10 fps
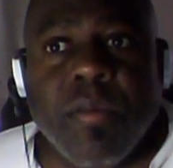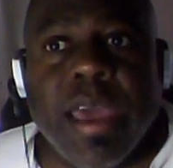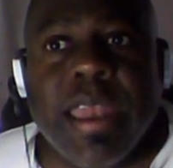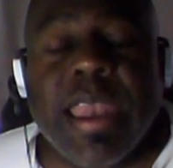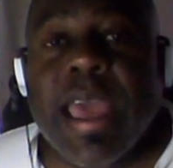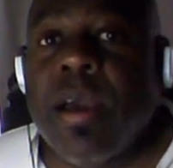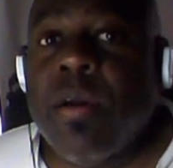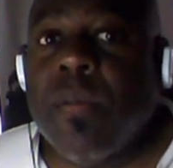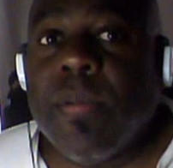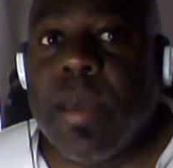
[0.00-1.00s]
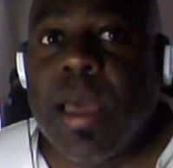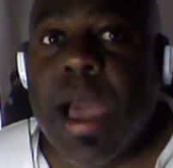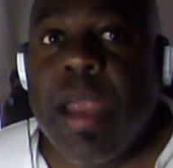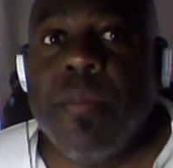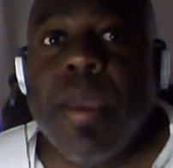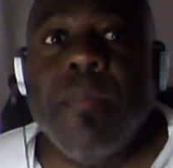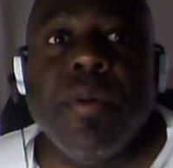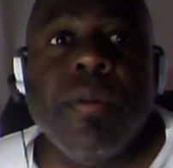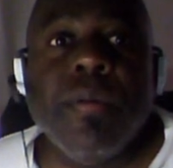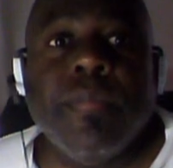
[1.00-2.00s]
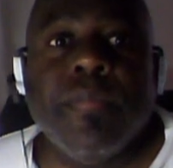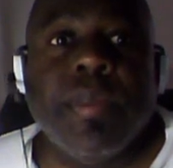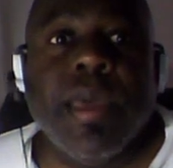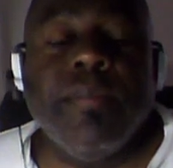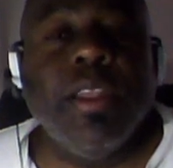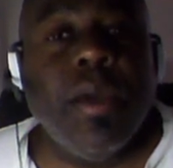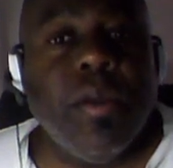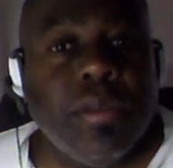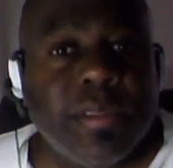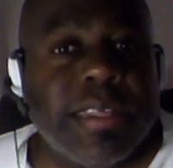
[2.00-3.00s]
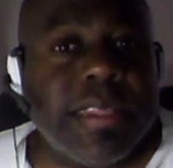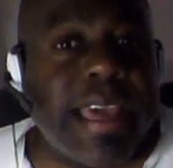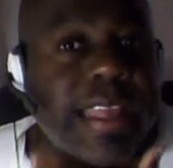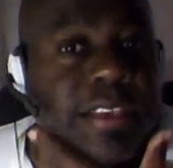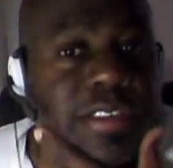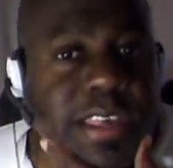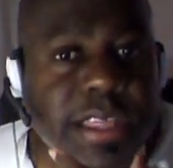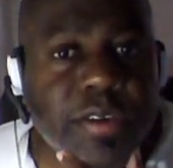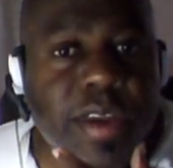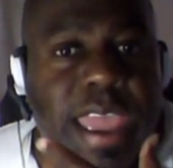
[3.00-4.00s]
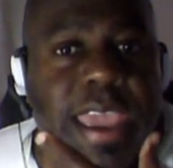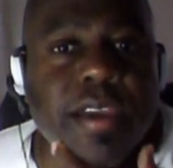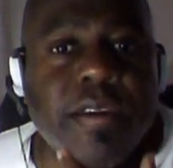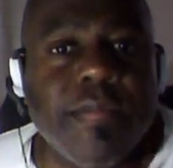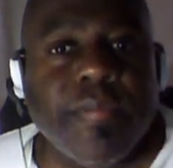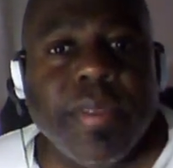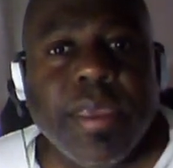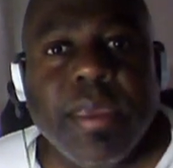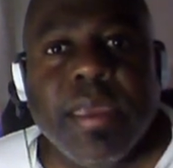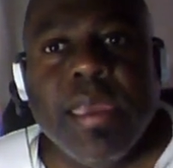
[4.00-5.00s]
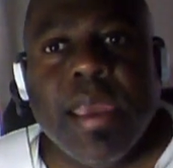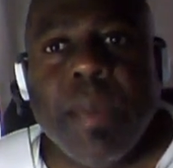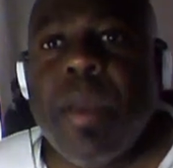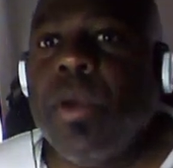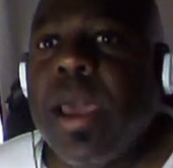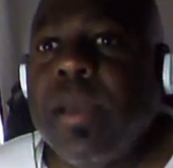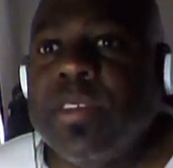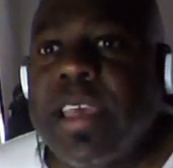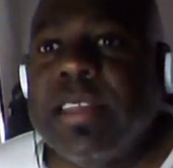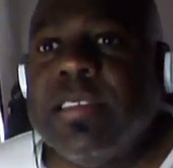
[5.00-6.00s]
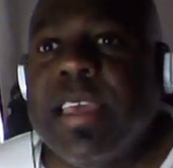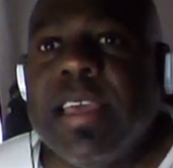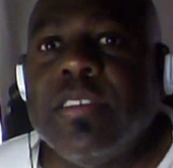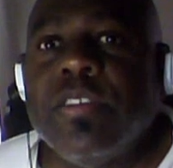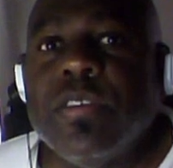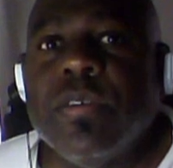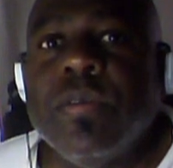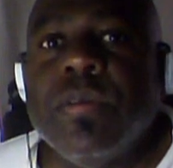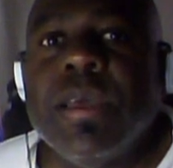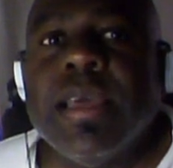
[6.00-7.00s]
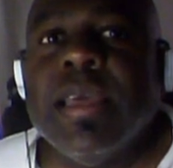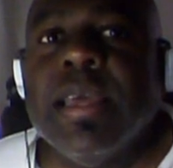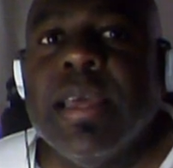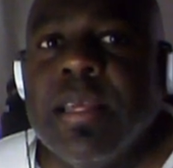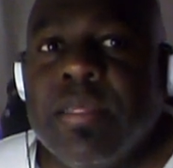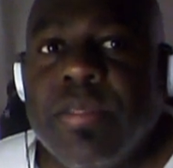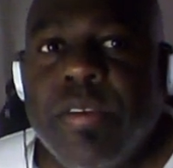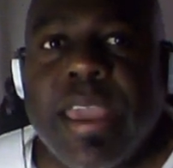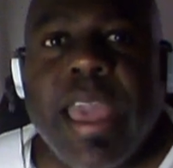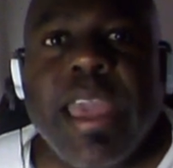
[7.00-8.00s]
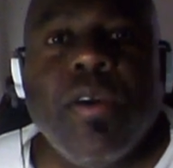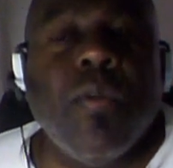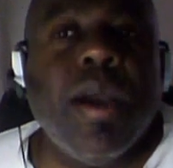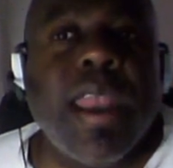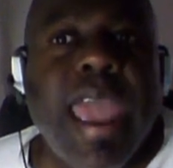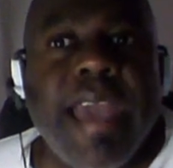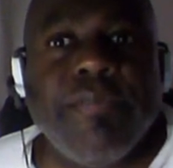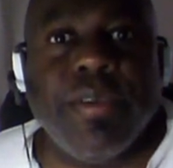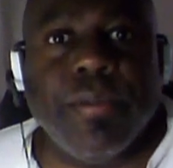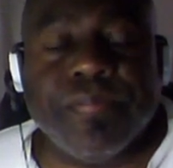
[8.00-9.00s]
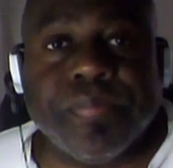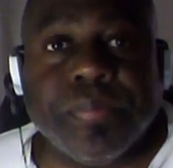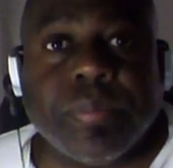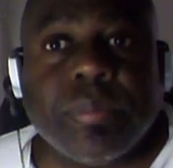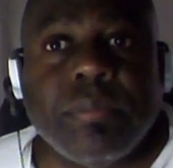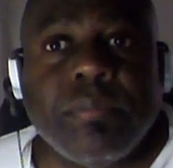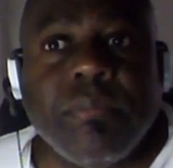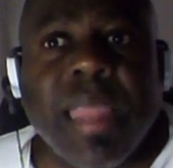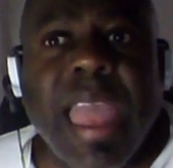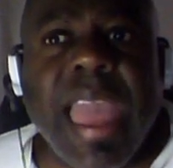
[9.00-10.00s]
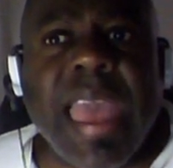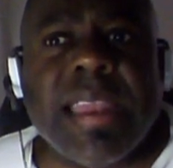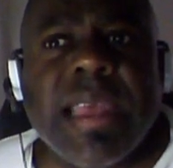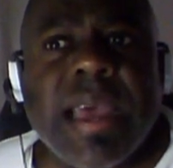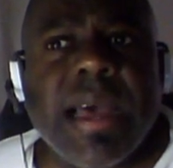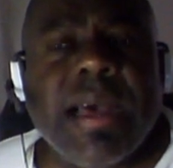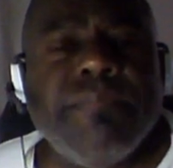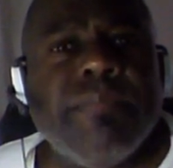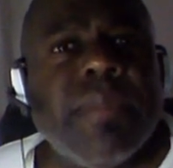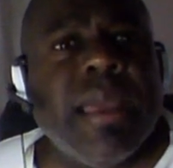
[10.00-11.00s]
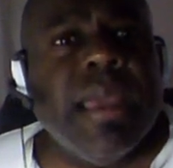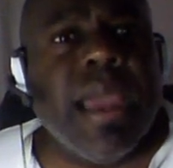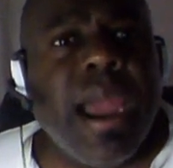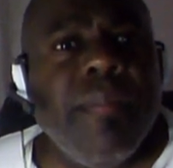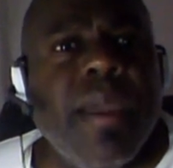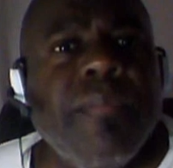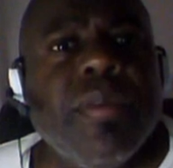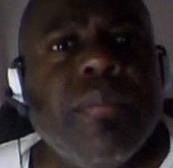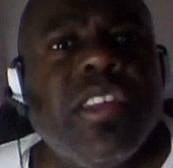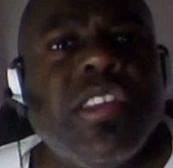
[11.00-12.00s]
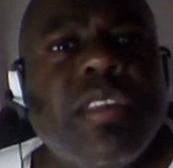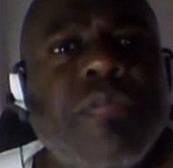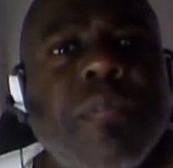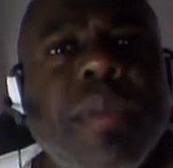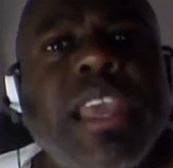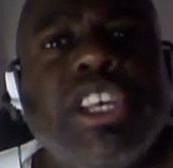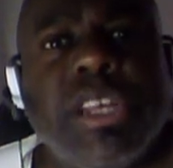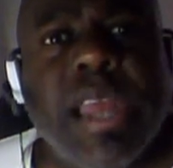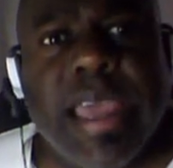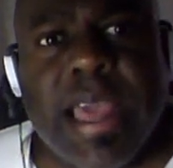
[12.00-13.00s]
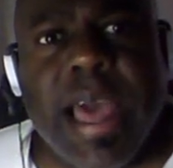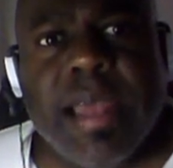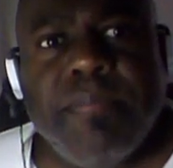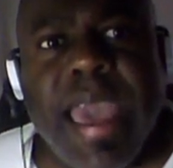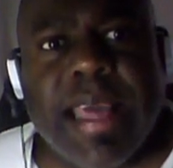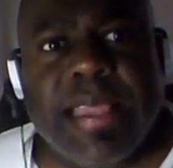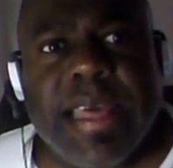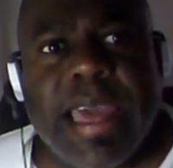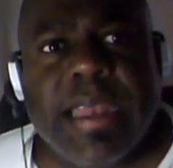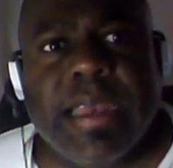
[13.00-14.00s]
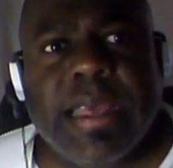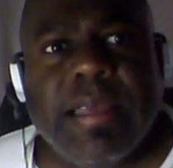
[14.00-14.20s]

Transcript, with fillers: Right now, I remember, I'm a little older than that. You see the gray here. I remember when I was 18 to 38 or what have you. And um, I remember the misinformation I got back then.